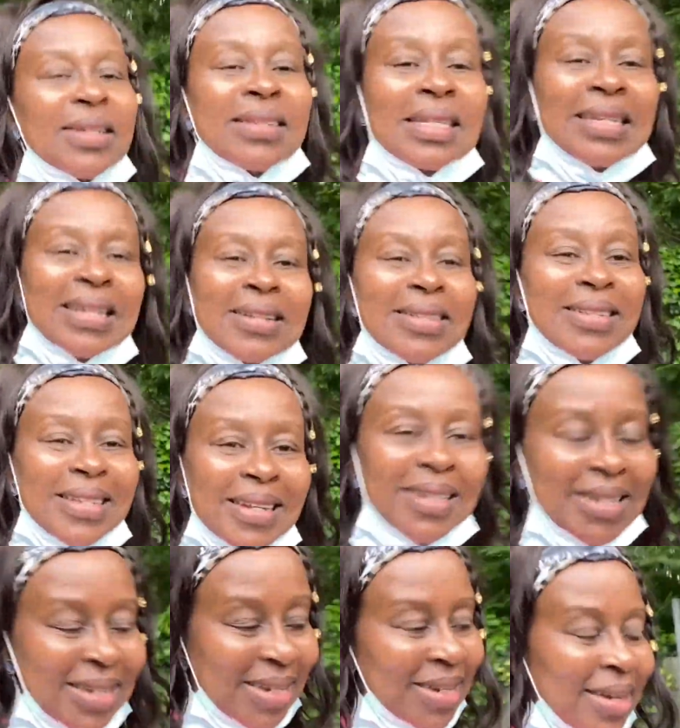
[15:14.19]
steals
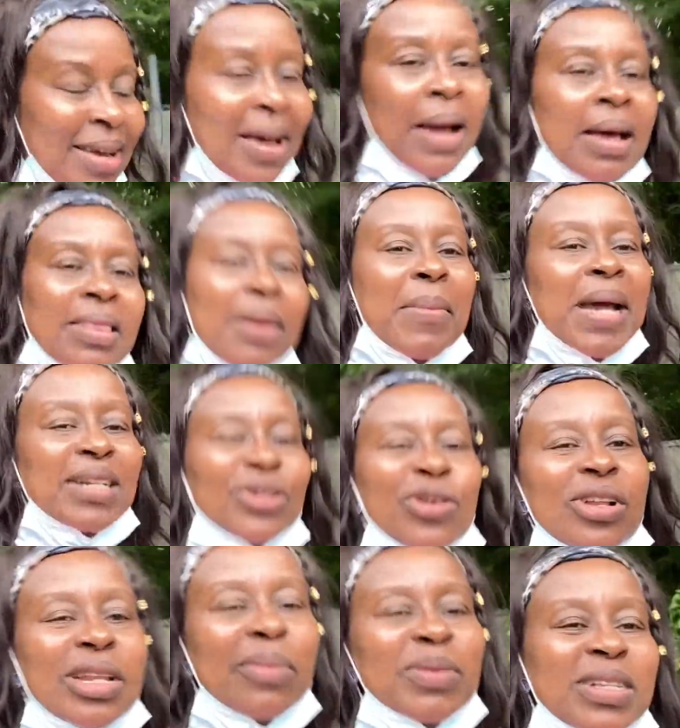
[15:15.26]
it they might
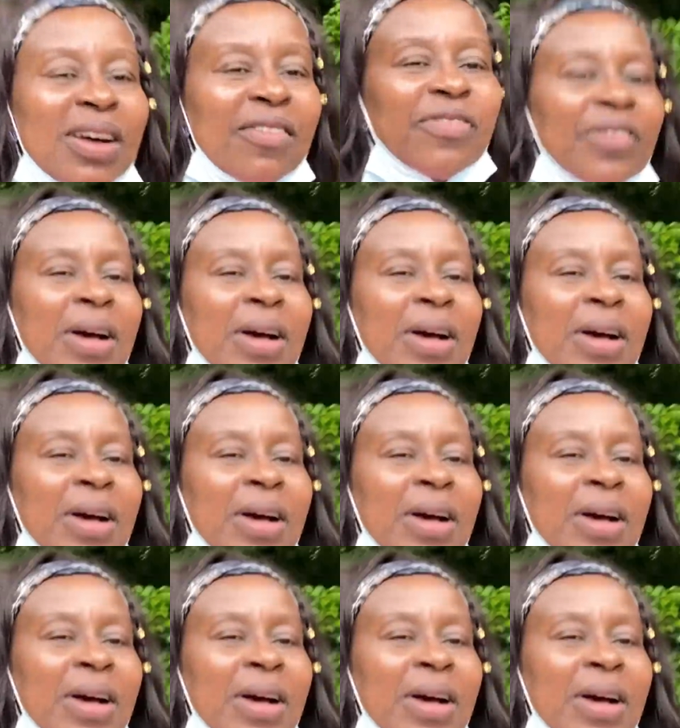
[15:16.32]
call themselves